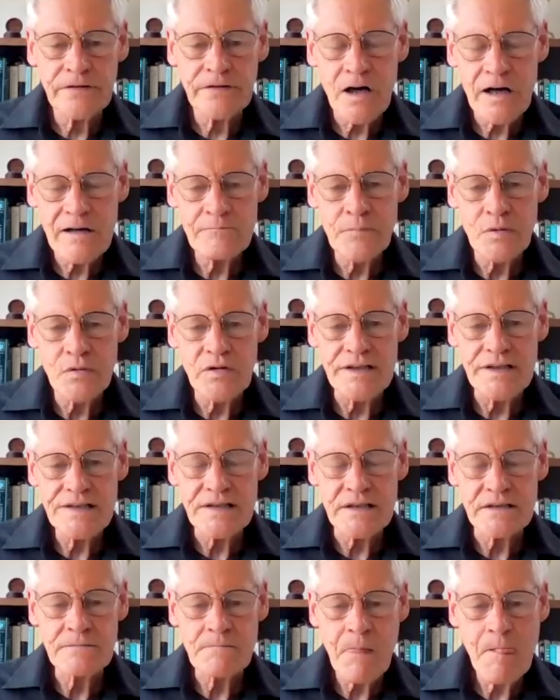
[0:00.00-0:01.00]
5
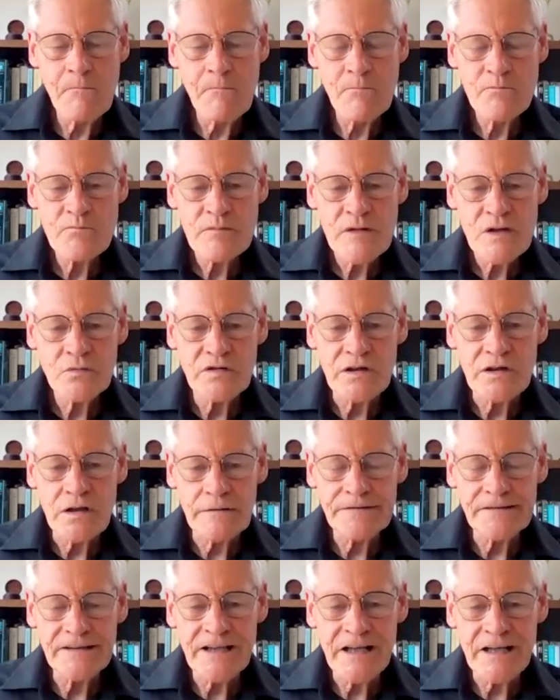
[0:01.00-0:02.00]
boys, and we'd
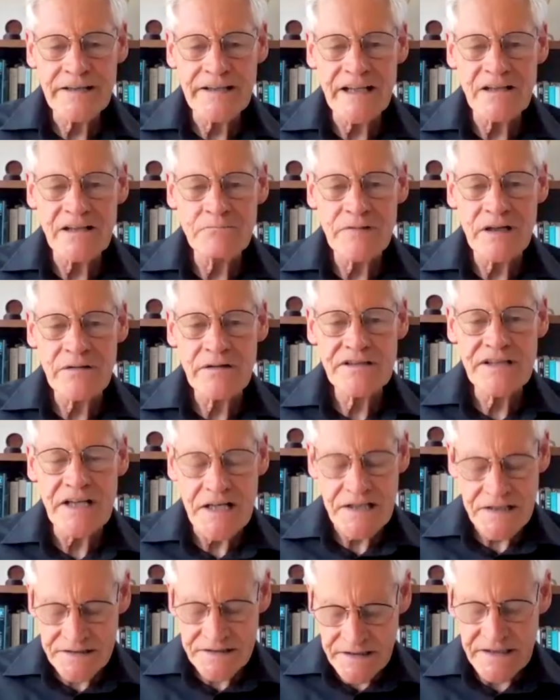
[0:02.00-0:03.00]
often go down. But
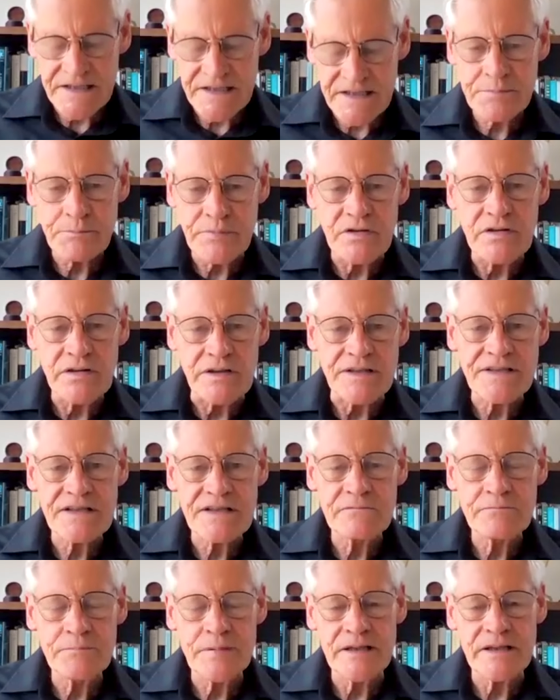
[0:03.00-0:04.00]
just the
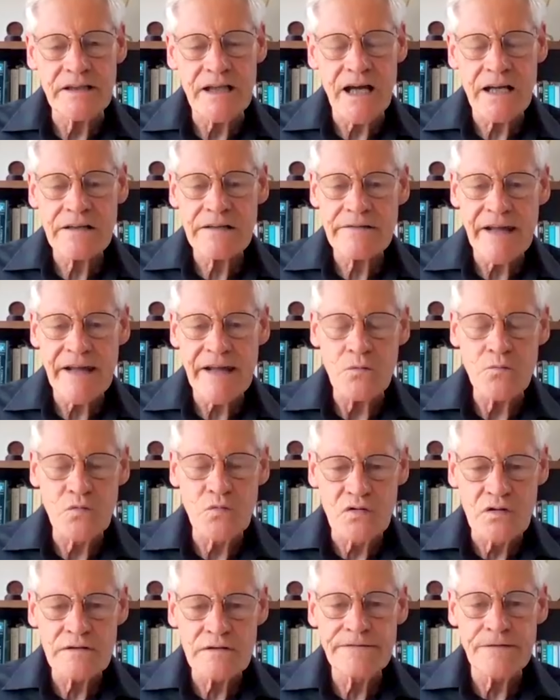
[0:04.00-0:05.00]
experience of being under that
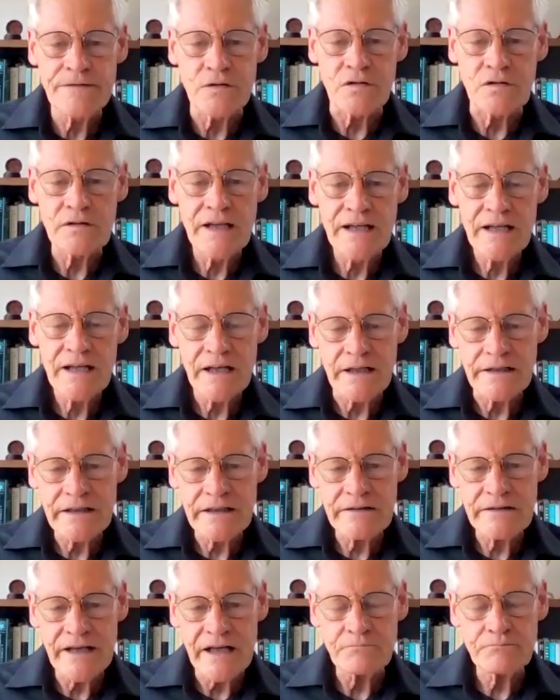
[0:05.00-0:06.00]
waterfall and
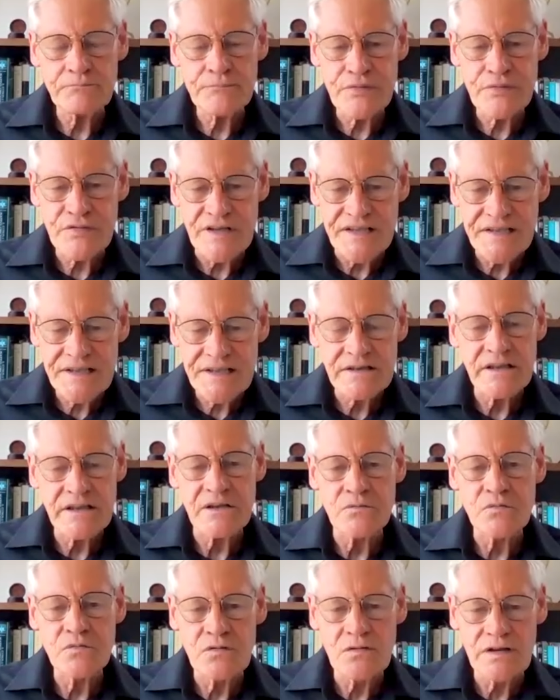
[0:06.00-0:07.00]
in that
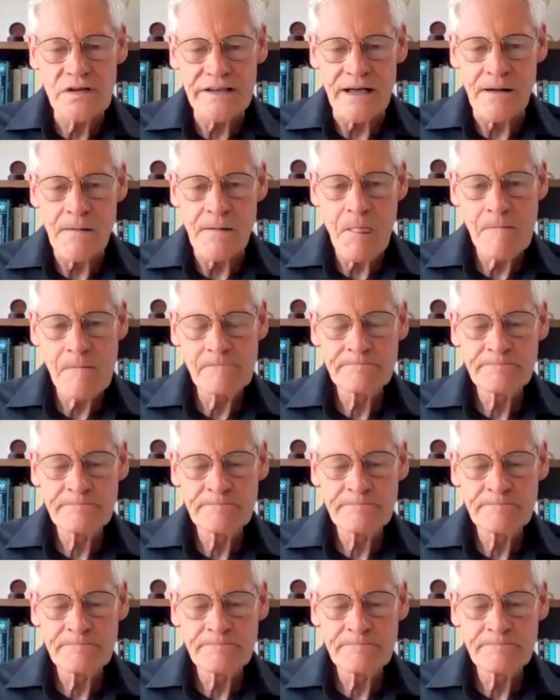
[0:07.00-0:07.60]
pristine water,